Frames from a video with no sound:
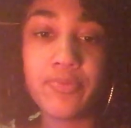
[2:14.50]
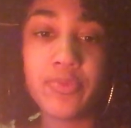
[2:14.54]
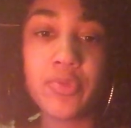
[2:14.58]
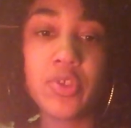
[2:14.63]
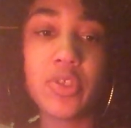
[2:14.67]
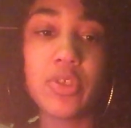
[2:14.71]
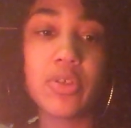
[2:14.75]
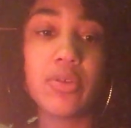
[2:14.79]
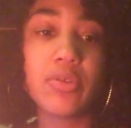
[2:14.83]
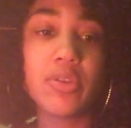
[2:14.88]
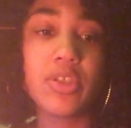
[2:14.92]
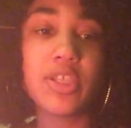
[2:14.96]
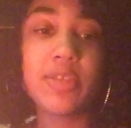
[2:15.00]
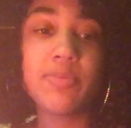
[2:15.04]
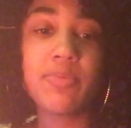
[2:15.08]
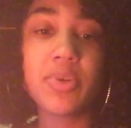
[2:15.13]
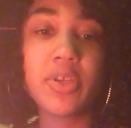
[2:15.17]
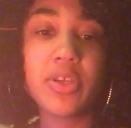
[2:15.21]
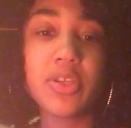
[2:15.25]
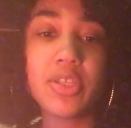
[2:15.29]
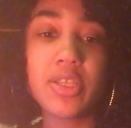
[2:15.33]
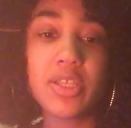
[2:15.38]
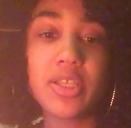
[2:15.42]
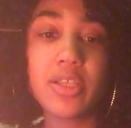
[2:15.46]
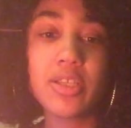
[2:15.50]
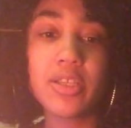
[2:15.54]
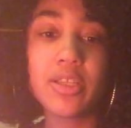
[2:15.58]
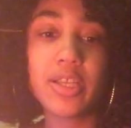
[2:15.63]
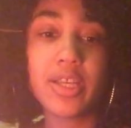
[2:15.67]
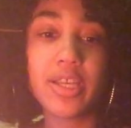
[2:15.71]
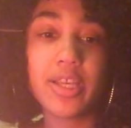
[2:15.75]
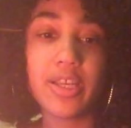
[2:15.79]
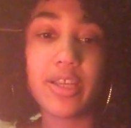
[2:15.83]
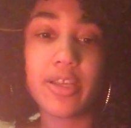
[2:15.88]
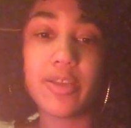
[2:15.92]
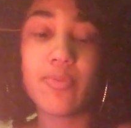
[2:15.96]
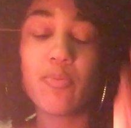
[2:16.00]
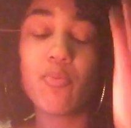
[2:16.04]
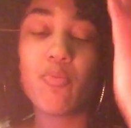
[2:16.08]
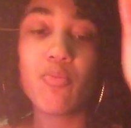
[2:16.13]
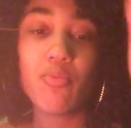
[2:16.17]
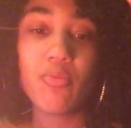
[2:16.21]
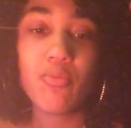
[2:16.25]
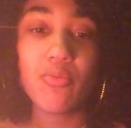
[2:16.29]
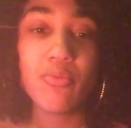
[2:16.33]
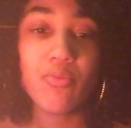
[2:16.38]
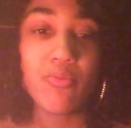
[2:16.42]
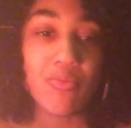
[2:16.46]
So this person
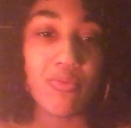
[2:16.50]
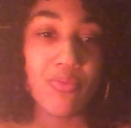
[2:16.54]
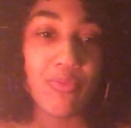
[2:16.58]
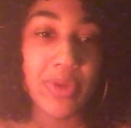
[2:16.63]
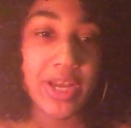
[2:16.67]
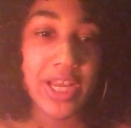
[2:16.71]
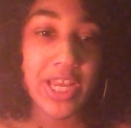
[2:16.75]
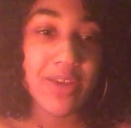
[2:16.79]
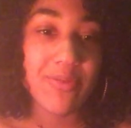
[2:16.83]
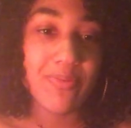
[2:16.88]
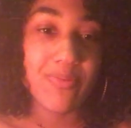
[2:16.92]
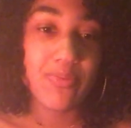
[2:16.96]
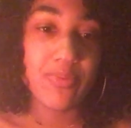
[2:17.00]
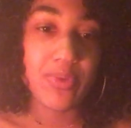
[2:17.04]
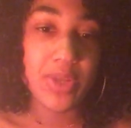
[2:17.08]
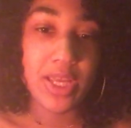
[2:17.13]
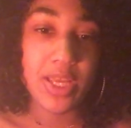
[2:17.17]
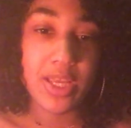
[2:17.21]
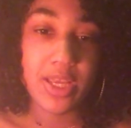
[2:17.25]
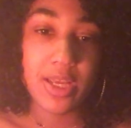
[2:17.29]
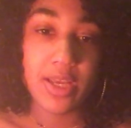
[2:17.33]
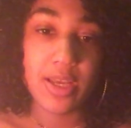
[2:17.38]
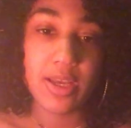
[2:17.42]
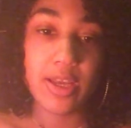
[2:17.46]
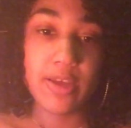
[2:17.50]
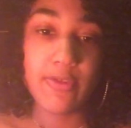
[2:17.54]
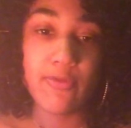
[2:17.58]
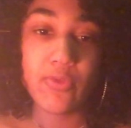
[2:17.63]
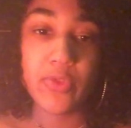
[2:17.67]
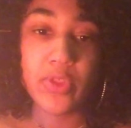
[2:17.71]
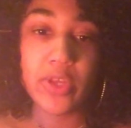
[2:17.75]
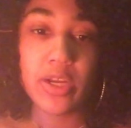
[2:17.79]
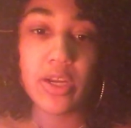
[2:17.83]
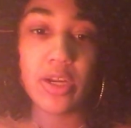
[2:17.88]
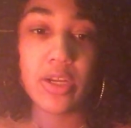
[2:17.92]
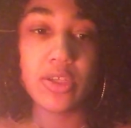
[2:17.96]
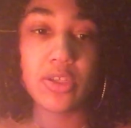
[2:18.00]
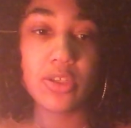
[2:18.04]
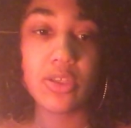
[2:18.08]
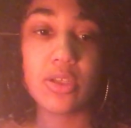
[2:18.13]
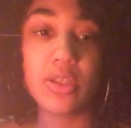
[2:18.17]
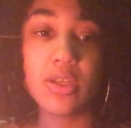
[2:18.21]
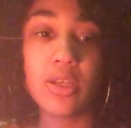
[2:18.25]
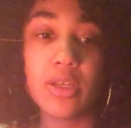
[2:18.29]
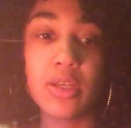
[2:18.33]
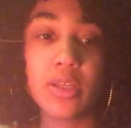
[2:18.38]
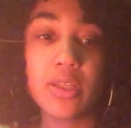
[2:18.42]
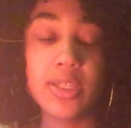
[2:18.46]
might be, if they're
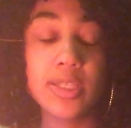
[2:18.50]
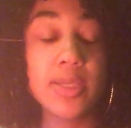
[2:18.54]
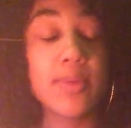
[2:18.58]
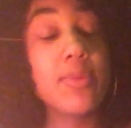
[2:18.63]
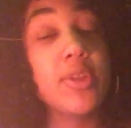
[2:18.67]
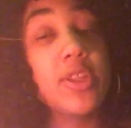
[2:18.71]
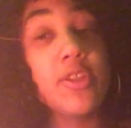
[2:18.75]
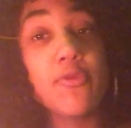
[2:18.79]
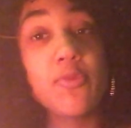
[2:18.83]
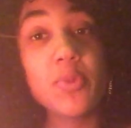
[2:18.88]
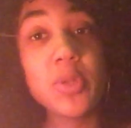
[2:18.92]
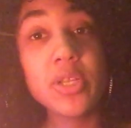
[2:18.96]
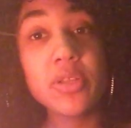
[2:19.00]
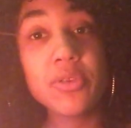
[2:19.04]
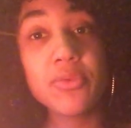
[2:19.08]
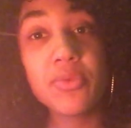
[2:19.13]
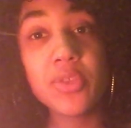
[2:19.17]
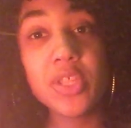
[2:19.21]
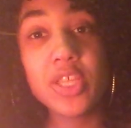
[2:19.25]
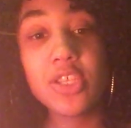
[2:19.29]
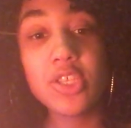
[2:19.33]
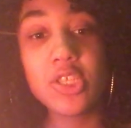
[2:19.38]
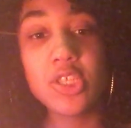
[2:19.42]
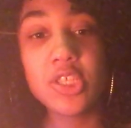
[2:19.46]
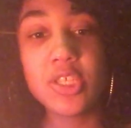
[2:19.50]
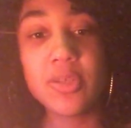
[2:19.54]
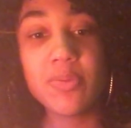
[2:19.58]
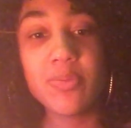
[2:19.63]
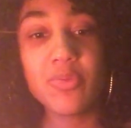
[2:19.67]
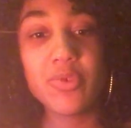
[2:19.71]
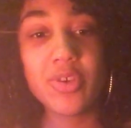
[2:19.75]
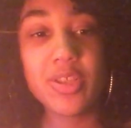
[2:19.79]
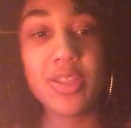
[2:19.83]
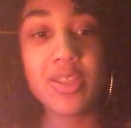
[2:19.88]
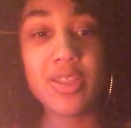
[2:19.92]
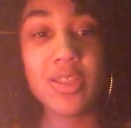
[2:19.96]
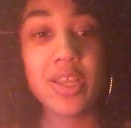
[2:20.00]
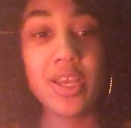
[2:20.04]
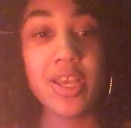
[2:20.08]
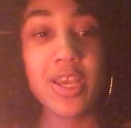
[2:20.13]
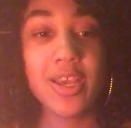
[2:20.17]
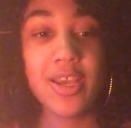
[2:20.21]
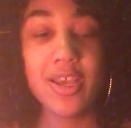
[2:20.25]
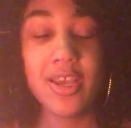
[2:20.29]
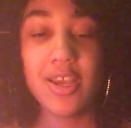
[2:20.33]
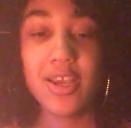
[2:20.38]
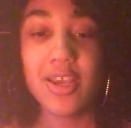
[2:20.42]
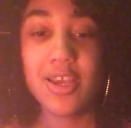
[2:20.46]
somebody you've been in a relationship with,
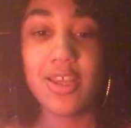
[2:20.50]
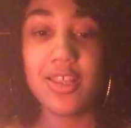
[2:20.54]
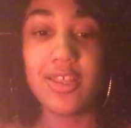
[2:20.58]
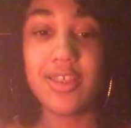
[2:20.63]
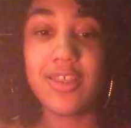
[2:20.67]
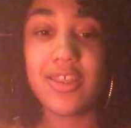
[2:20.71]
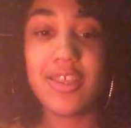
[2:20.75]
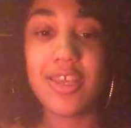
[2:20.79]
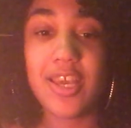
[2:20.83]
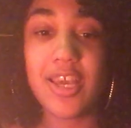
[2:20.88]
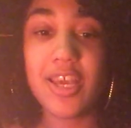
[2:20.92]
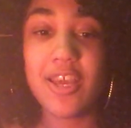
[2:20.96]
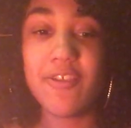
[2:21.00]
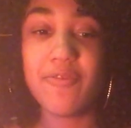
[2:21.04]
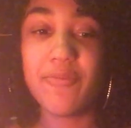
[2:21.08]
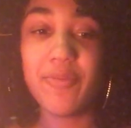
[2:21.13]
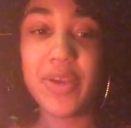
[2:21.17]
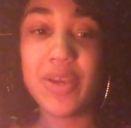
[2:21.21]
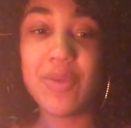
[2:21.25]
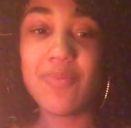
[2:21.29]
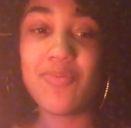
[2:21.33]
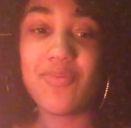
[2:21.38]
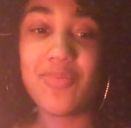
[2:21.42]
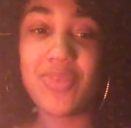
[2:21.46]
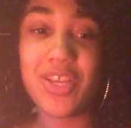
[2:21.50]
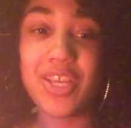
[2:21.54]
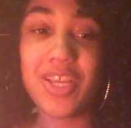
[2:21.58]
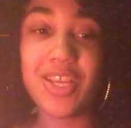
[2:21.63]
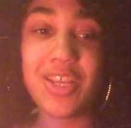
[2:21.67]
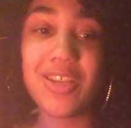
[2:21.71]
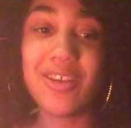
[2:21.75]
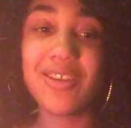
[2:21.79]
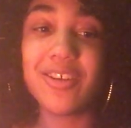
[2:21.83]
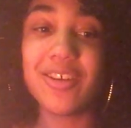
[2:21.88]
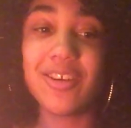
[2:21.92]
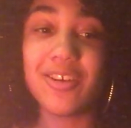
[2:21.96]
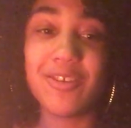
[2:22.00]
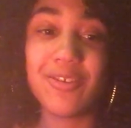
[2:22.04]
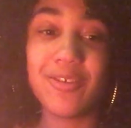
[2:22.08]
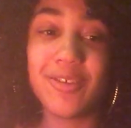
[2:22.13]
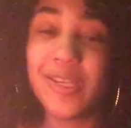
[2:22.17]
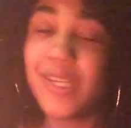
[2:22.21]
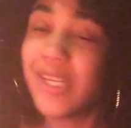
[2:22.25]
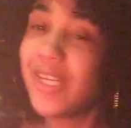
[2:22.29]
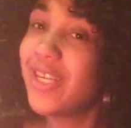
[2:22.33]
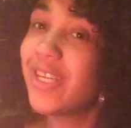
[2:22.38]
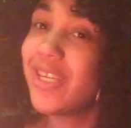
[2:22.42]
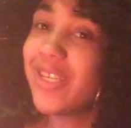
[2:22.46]
they might be, you
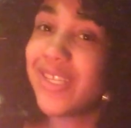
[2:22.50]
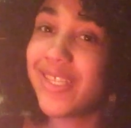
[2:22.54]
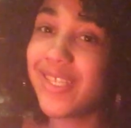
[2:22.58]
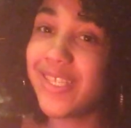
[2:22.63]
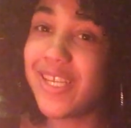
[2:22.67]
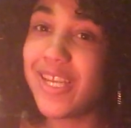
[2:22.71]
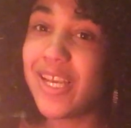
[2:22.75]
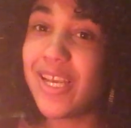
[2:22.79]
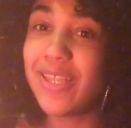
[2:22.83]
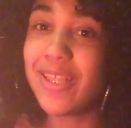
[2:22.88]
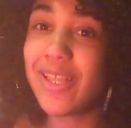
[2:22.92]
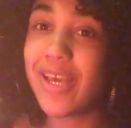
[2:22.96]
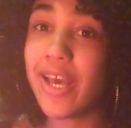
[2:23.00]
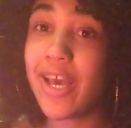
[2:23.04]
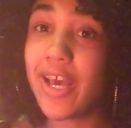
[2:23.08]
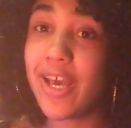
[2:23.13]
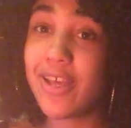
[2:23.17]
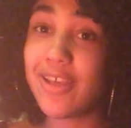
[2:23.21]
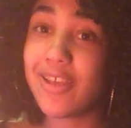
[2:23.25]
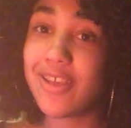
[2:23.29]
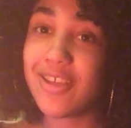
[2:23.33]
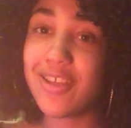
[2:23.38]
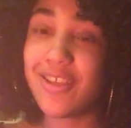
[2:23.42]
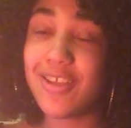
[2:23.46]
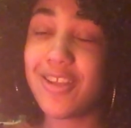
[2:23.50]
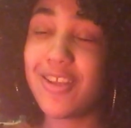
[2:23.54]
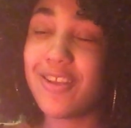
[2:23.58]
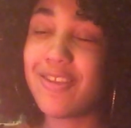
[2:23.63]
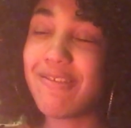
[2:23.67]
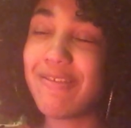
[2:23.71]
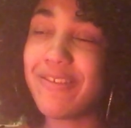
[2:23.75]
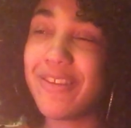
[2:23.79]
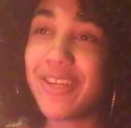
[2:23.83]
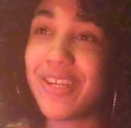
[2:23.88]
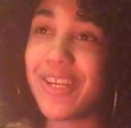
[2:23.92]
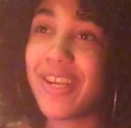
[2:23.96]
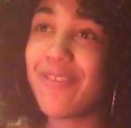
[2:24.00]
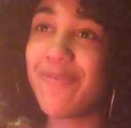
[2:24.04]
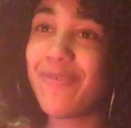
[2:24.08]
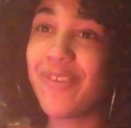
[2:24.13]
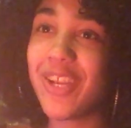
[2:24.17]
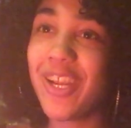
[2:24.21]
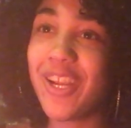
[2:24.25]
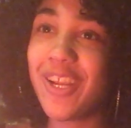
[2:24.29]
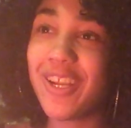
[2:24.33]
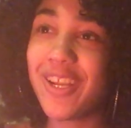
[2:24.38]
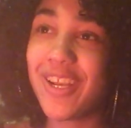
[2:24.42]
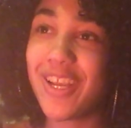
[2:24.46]
know, seeing that, you know, you're
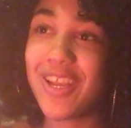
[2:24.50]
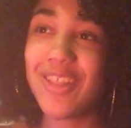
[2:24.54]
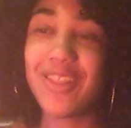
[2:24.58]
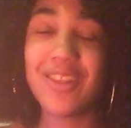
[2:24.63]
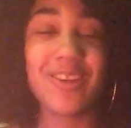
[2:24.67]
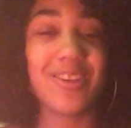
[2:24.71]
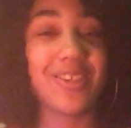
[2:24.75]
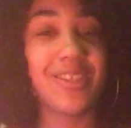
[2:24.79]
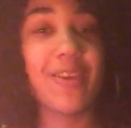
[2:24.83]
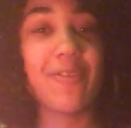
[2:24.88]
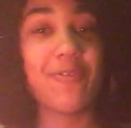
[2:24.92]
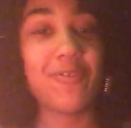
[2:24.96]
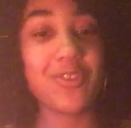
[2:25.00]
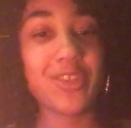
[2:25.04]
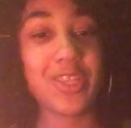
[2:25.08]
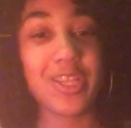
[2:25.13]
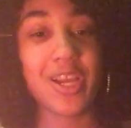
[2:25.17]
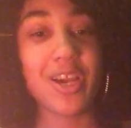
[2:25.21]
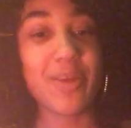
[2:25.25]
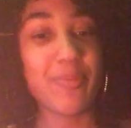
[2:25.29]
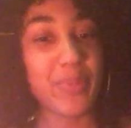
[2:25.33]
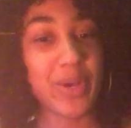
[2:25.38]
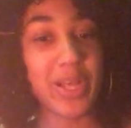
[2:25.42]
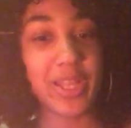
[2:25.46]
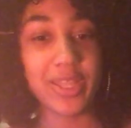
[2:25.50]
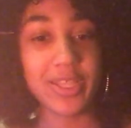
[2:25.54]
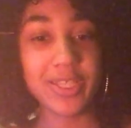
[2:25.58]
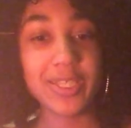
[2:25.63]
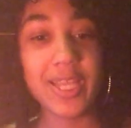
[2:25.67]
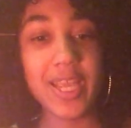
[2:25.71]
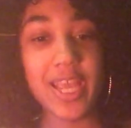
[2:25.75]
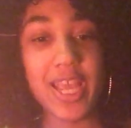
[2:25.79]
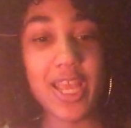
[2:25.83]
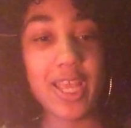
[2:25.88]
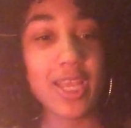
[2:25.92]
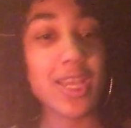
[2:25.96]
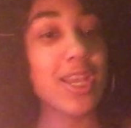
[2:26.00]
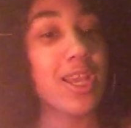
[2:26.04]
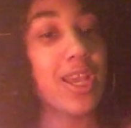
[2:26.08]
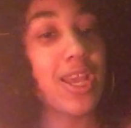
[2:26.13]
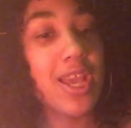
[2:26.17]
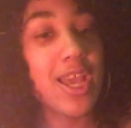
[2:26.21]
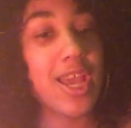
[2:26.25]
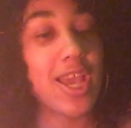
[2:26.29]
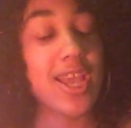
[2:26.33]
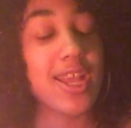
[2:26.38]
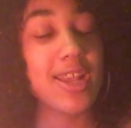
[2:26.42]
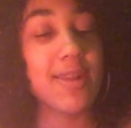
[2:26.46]
giving, and they're definitely up on the take.
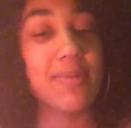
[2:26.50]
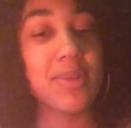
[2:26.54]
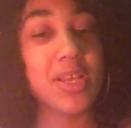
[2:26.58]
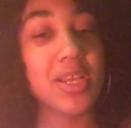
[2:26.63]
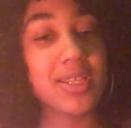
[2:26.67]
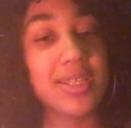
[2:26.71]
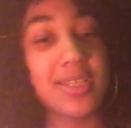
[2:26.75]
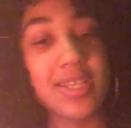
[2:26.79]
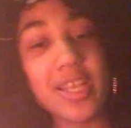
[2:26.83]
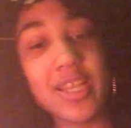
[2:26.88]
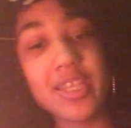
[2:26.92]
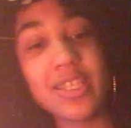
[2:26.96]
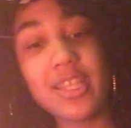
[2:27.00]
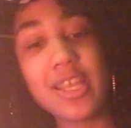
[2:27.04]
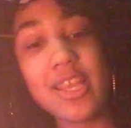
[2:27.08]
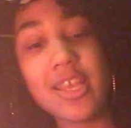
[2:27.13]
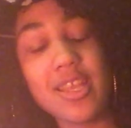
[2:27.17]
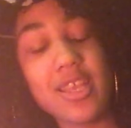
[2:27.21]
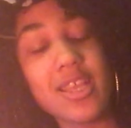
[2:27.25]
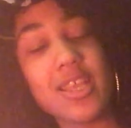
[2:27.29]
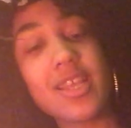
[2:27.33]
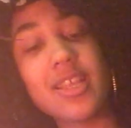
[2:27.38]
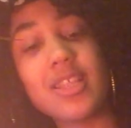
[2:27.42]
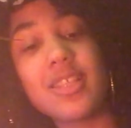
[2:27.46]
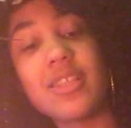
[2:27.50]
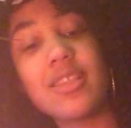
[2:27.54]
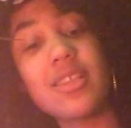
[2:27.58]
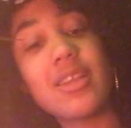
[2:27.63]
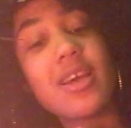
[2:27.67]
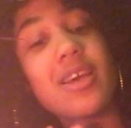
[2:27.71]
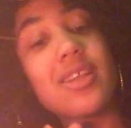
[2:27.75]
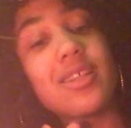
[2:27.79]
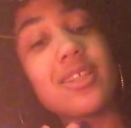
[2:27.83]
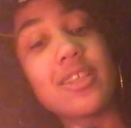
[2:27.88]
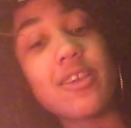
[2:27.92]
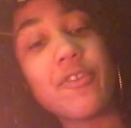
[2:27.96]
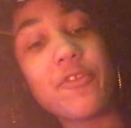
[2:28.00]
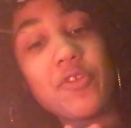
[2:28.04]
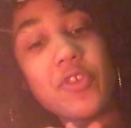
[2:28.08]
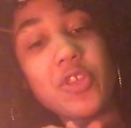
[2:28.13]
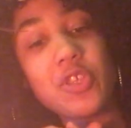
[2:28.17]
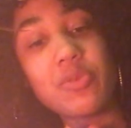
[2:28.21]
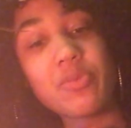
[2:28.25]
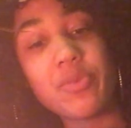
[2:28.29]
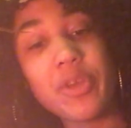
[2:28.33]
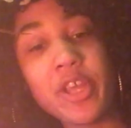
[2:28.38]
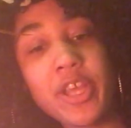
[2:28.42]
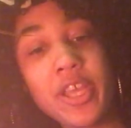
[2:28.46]
And I'm not saying taking in a
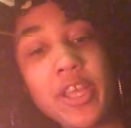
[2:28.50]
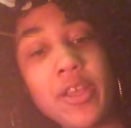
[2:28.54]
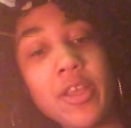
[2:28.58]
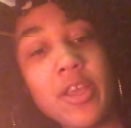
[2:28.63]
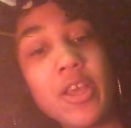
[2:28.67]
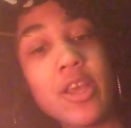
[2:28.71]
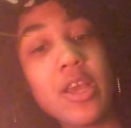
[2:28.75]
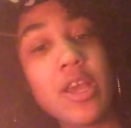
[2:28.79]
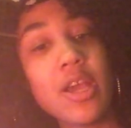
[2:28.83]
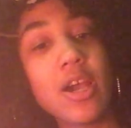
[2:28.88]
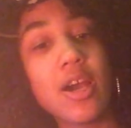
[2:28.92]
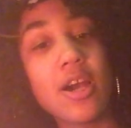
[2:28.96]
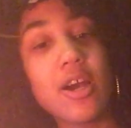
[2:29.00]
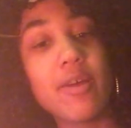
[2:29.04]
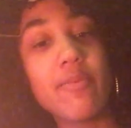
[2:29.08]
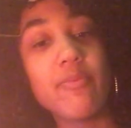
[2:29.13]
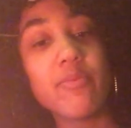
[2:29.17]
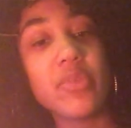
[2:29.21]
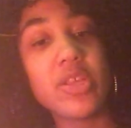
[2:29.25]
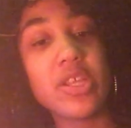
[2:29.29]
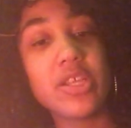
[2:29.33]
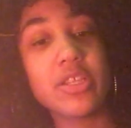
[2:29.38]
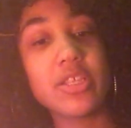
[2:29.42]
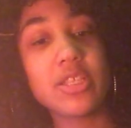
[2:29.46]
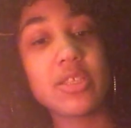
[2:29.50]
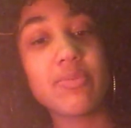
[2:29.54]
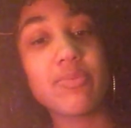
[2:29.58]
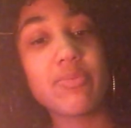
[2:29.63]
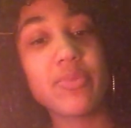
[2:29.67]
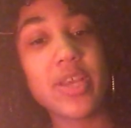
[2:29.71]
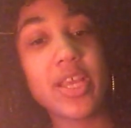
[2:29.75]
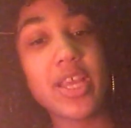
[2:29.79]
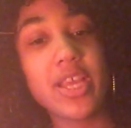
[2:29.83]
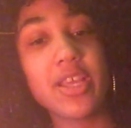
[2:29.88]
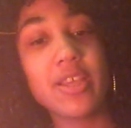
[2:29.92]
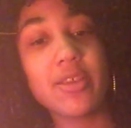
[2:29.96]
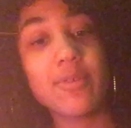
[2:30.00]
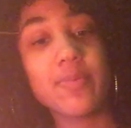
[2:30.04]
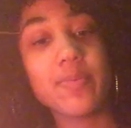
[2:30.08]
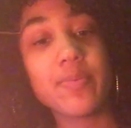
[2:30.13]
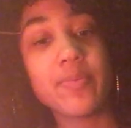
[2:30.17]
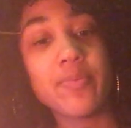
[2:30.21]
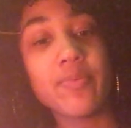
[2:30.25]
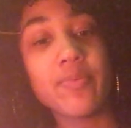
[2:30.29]
selfish way. They just might